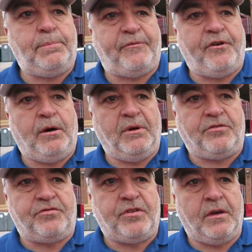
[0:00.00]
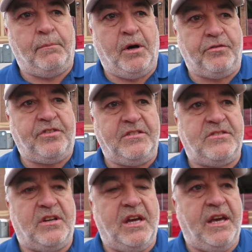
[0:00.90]
We've seen a performance. Uh, both said
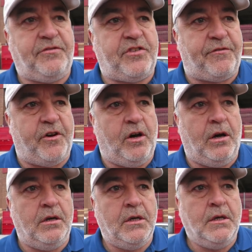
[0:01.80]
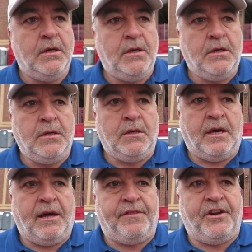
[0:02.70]
today, so I thought
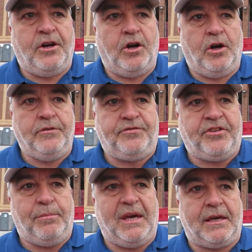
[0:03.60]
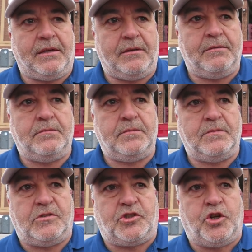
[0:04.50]
held their own. Civic
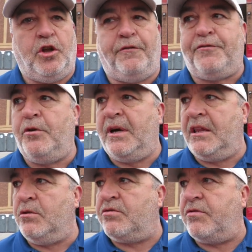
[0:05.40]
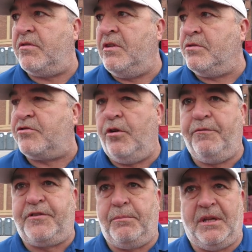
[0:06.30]
strolled through it. Looks looks
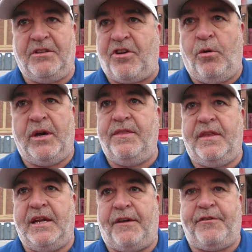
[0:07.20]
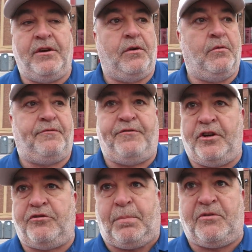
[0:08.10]
comfortable as out in there. I think we've
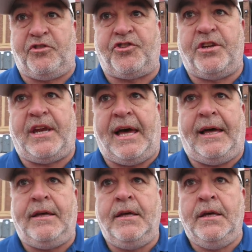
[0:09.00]
found his position now.